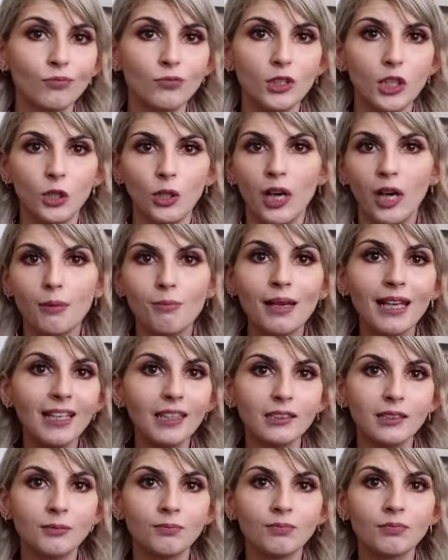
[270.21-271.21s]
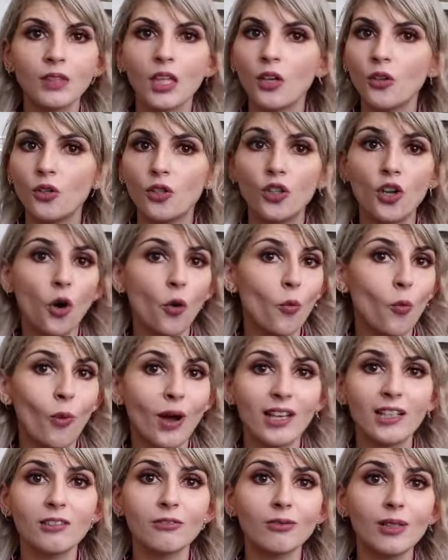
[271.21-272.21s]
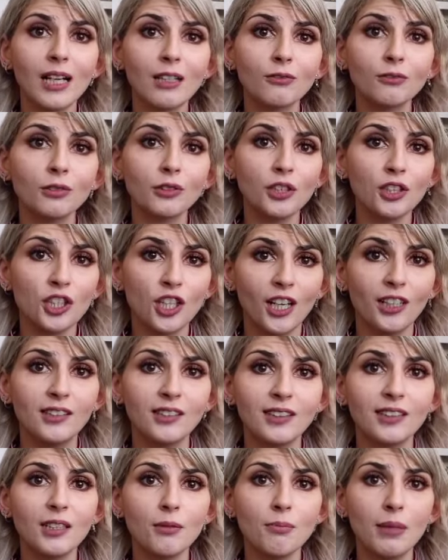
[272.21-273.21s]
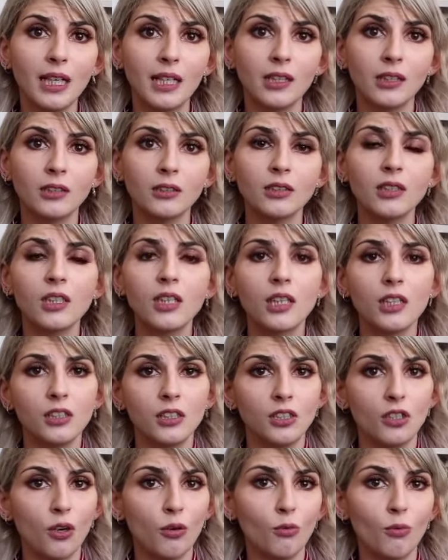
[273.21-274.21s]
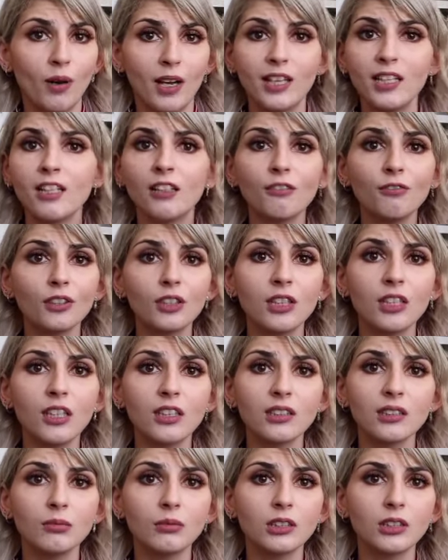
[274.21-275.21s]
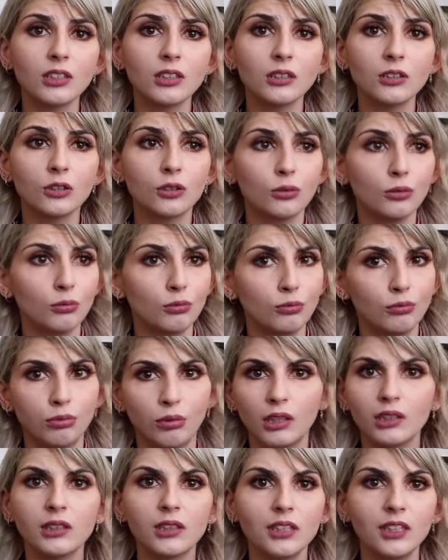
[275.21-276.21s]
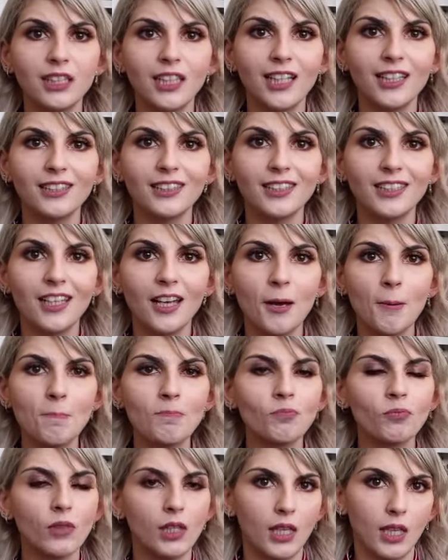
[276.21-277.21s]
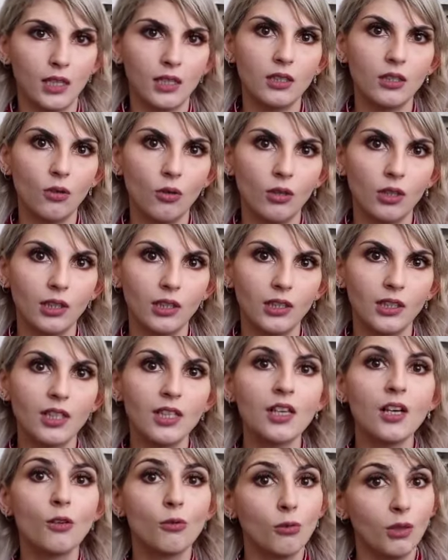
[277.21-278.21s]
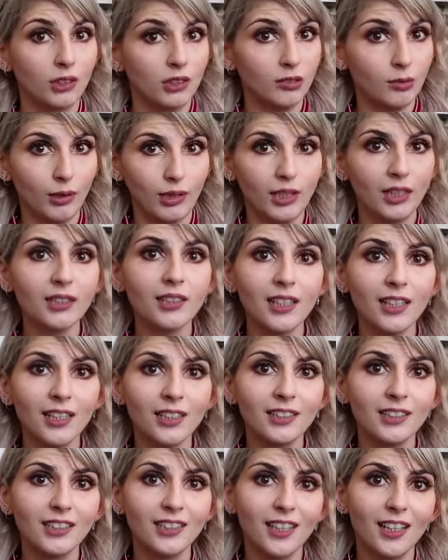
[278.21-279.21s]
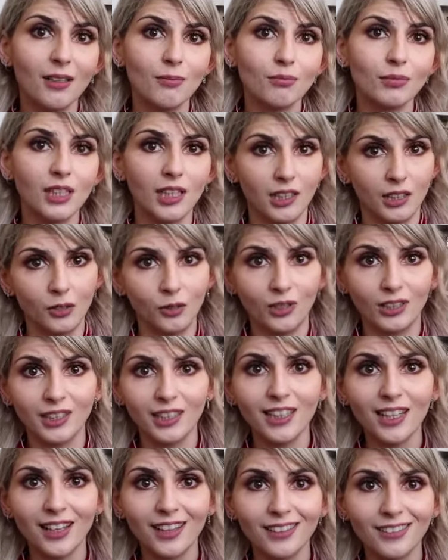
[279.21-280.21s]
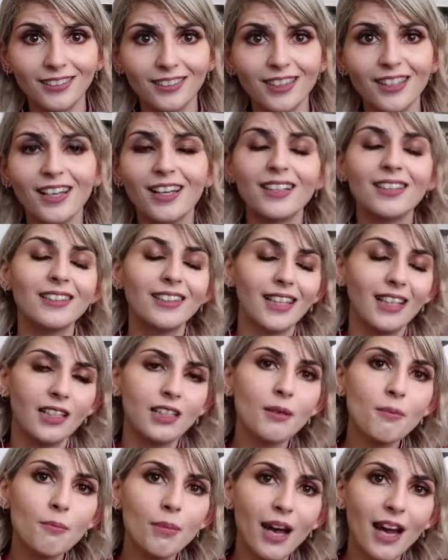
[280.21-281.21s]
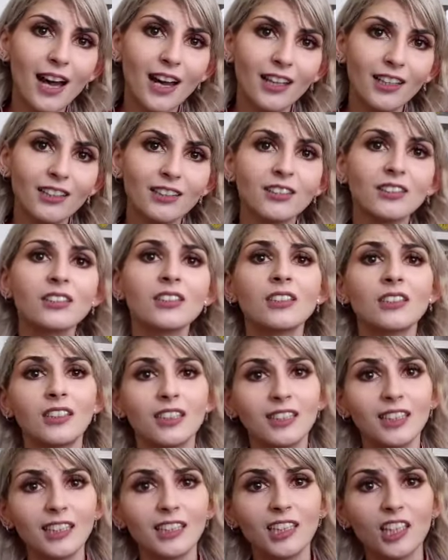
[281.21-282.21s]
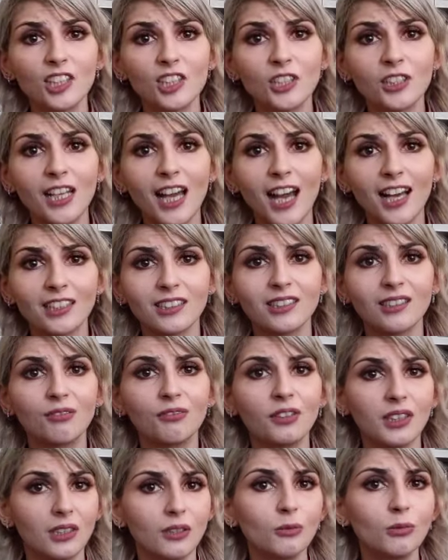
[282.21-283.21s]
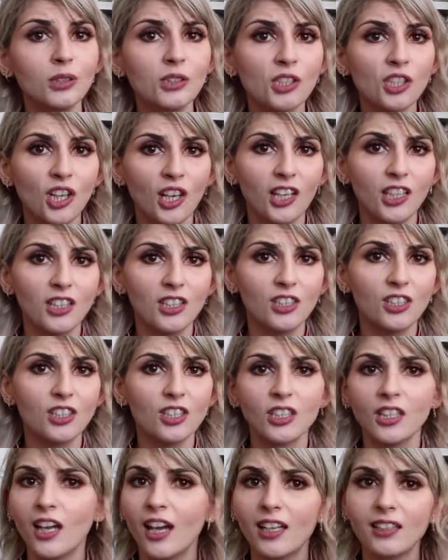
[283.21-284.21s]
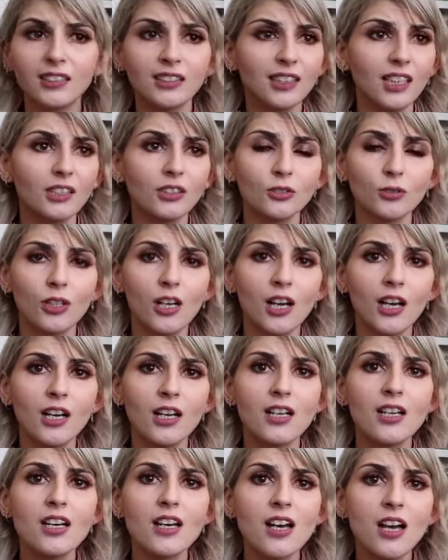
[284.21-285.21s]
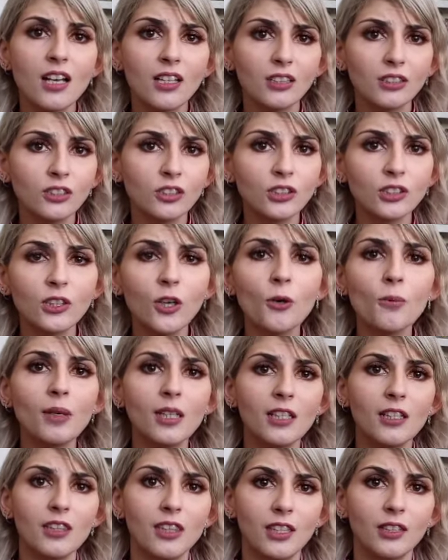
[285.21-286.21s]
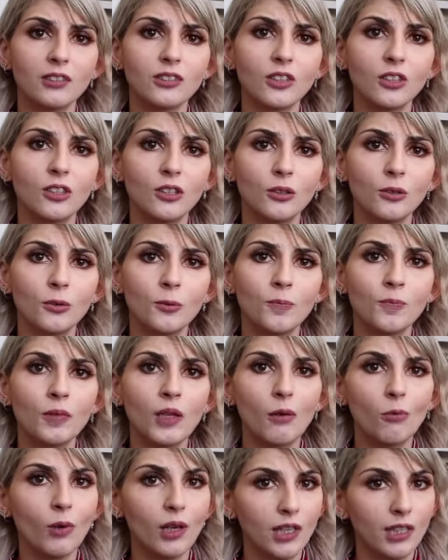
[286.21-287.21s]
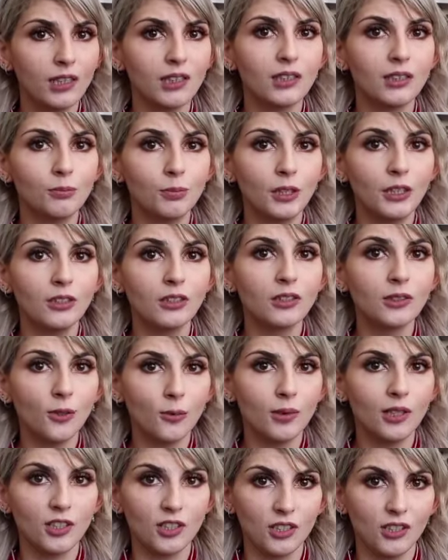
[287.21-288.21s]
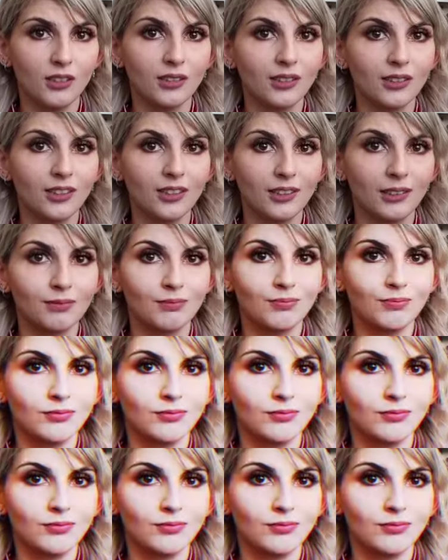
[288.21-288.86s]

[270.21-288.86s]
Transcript: You got paid. No wait around for checks in the mail, no waiting for the customer to run to the ATM, get annoyed, run to another ATM, get annoyed again, then come back. The technician has to fiddle with change, etc. So many things to do when it could be so much easier.